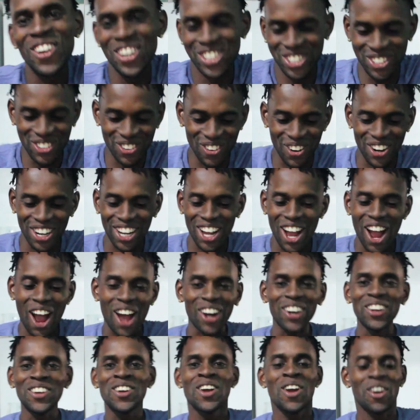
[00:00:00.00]
she run
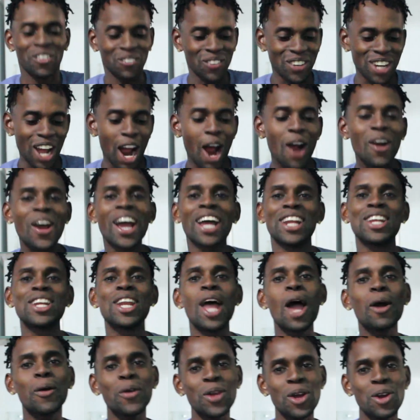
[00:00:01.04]
gone. But alright,
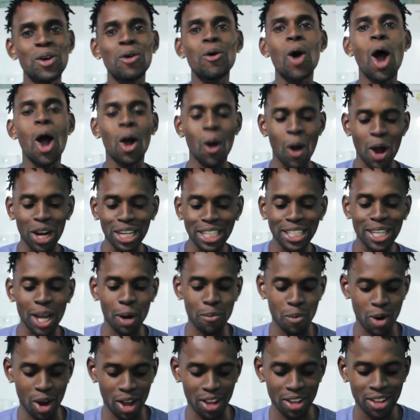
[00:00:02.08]
like when you don't want to go on
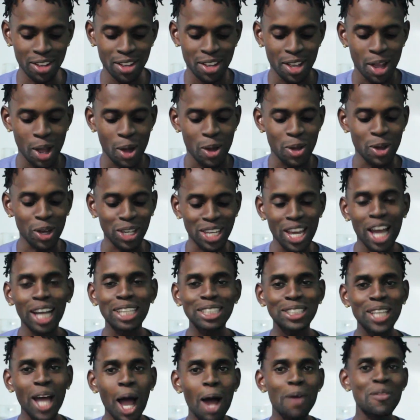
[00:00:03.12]
camera. You
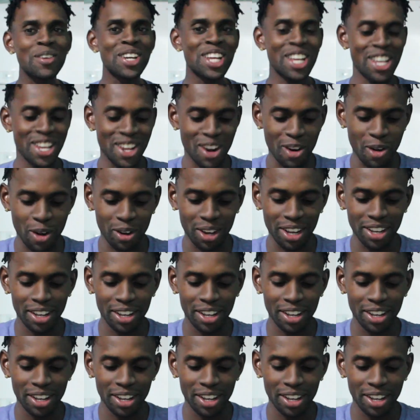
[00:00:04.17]
can talk with the ear.